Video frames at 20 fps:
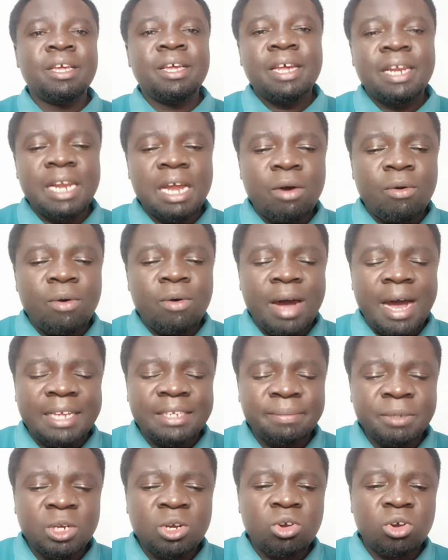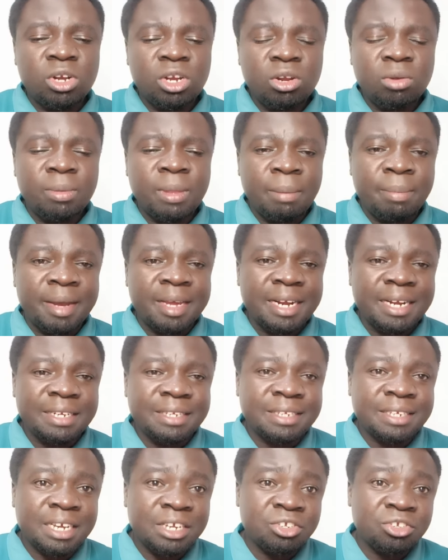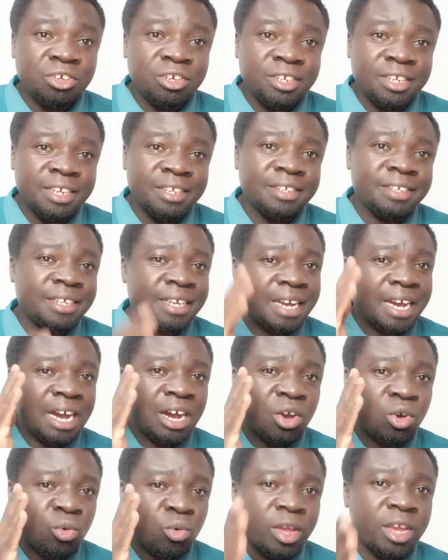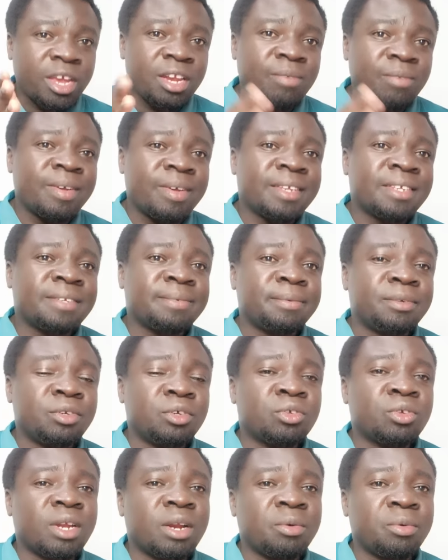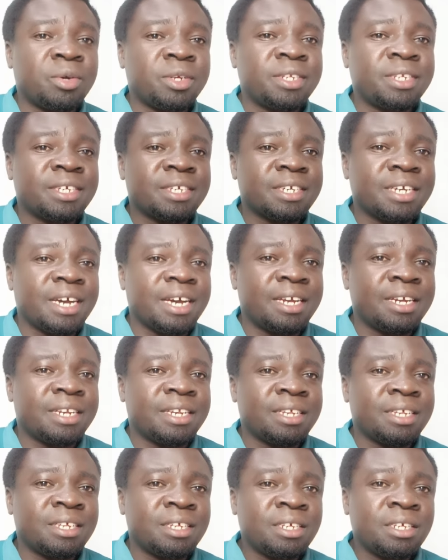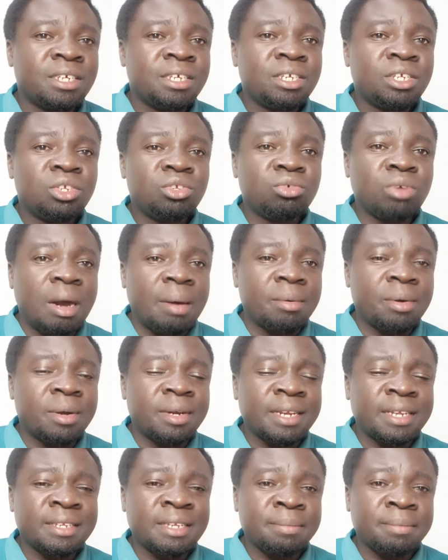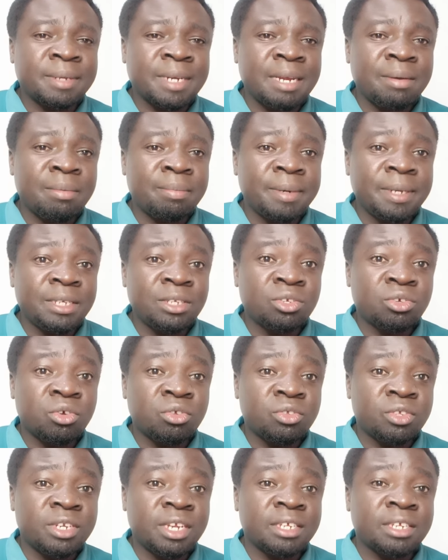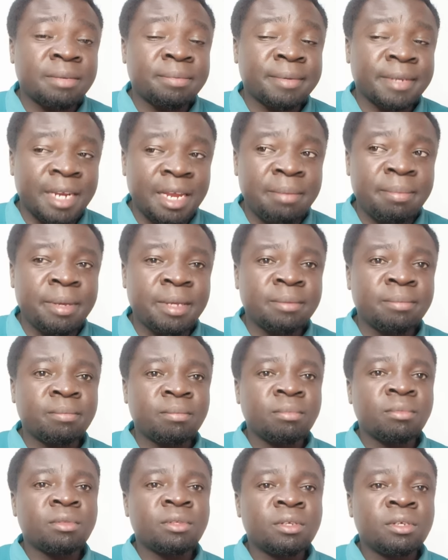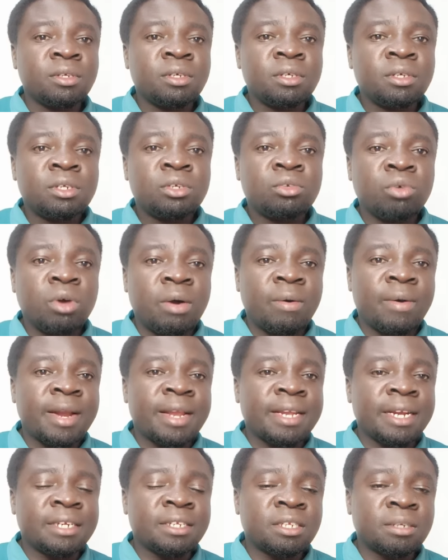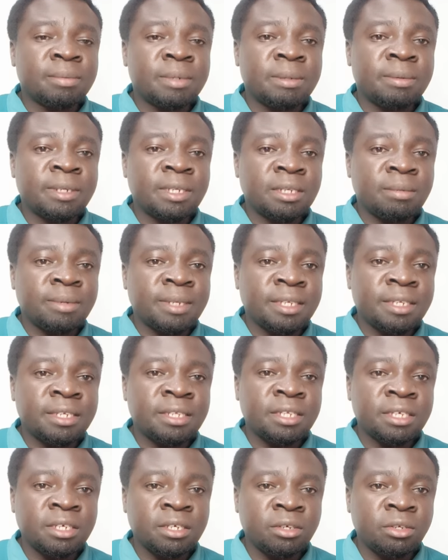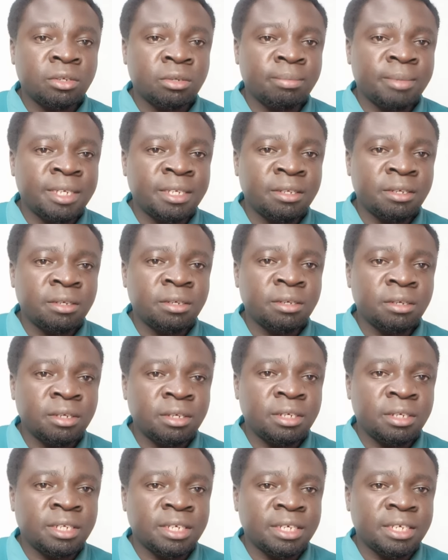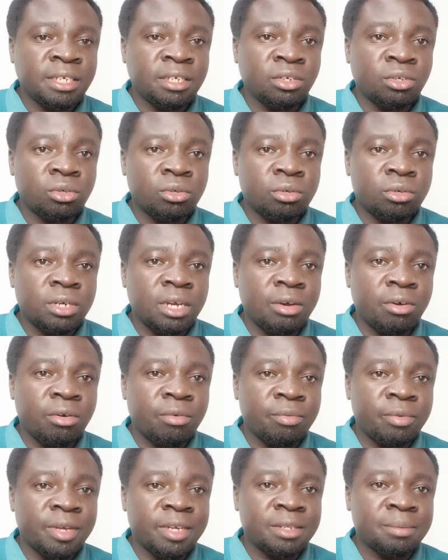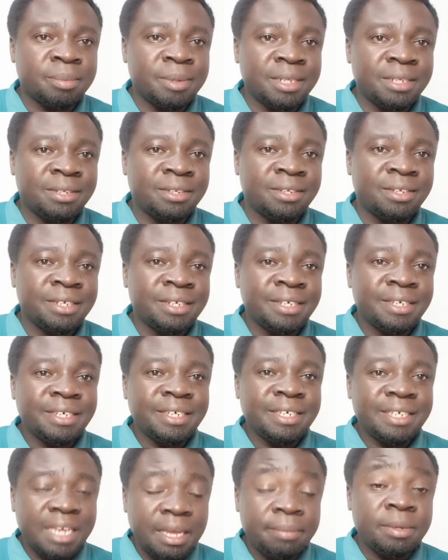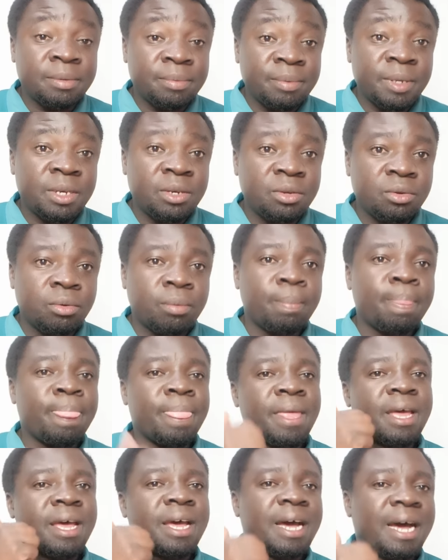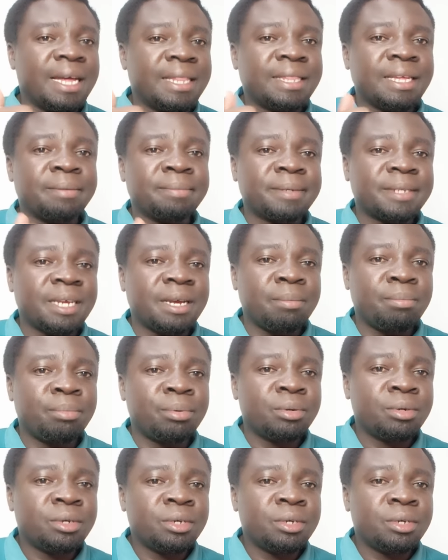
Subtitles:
Now, as we continue with the panel discussion, just a quick request for those who are watching and you have not yet subscribed, please consider subscribing to our returning subscribers. I must say thank you so much. And again, to all our viewers, please give this video a thumbs up.